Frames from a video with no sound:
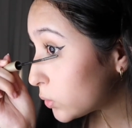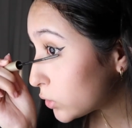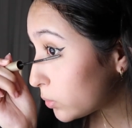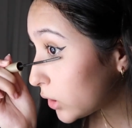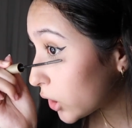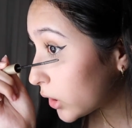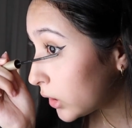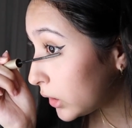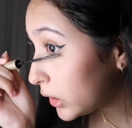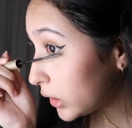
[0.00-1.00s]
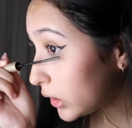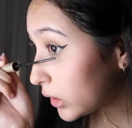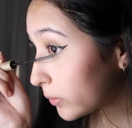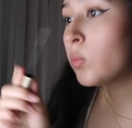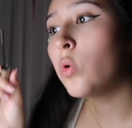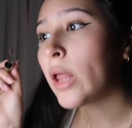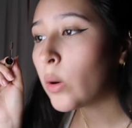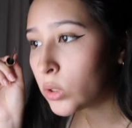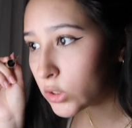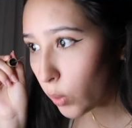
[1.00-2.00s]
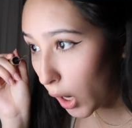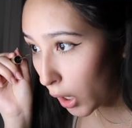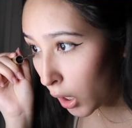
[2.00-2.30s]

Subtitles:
were supposed to be early. Well, I wonder why.